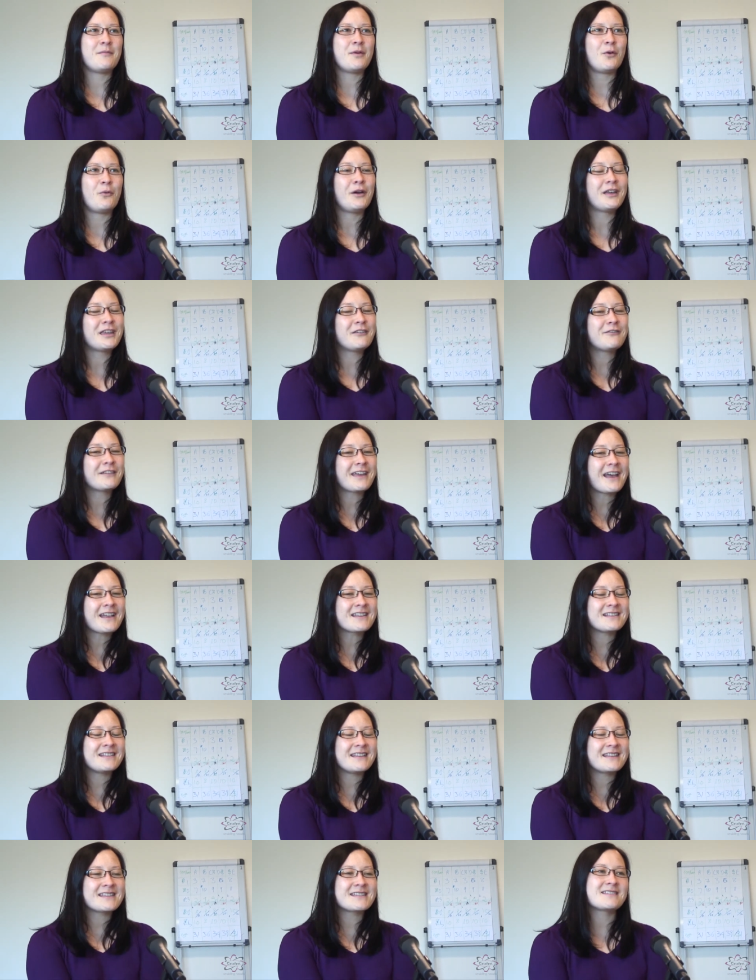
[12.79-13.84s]
Working for
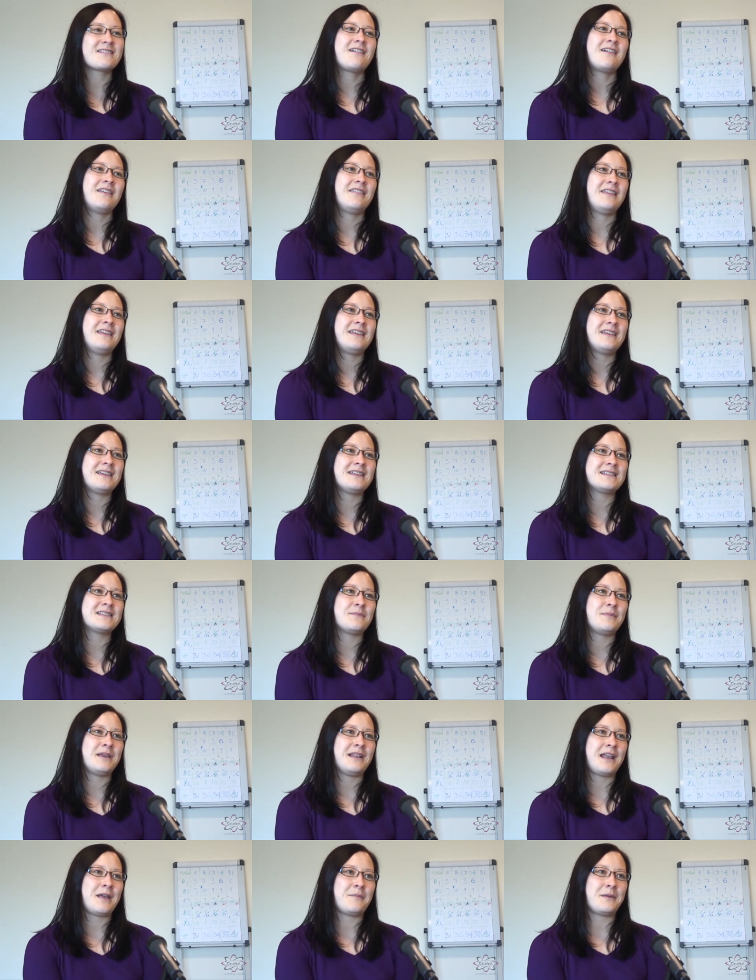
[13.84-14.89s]
Catalyst, I think, is a
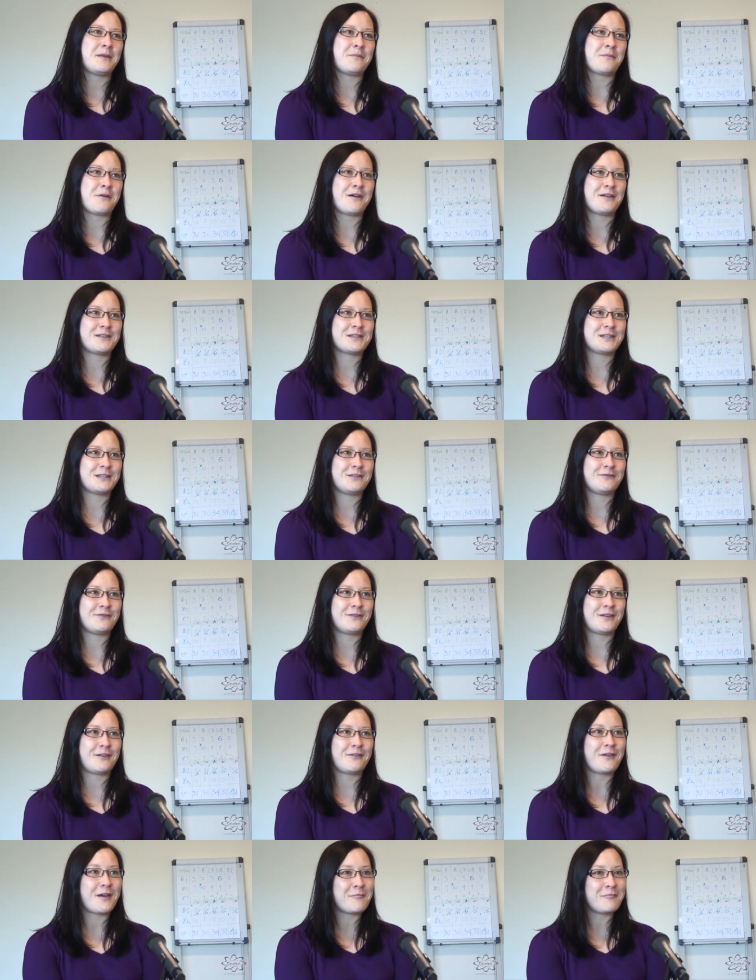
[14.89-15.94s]
bit like being part of
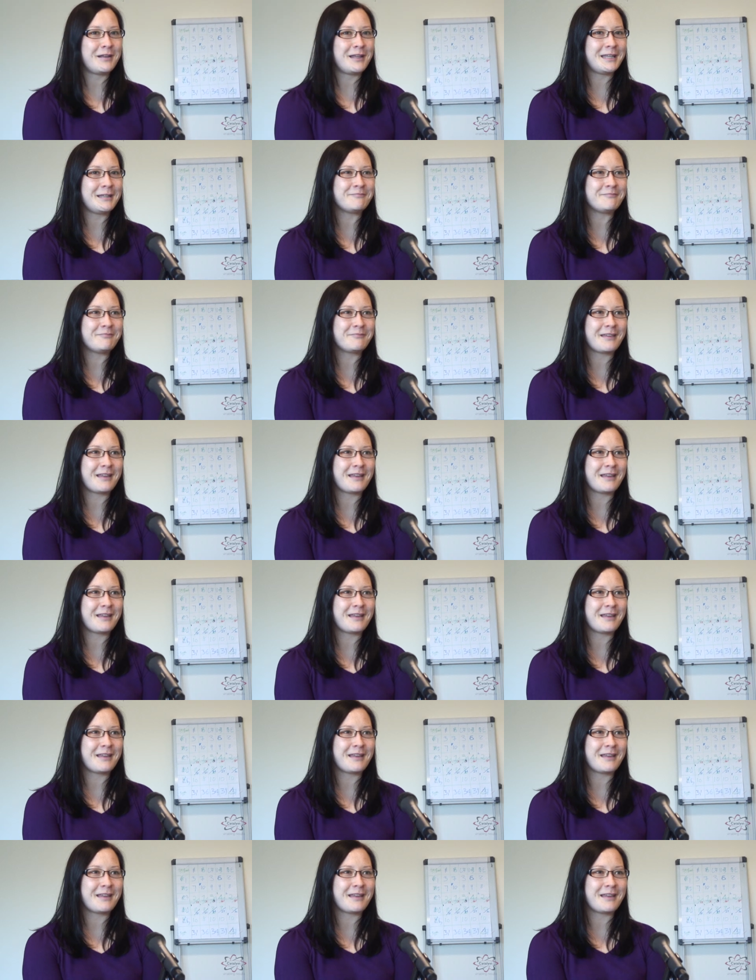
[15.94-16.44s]
a family.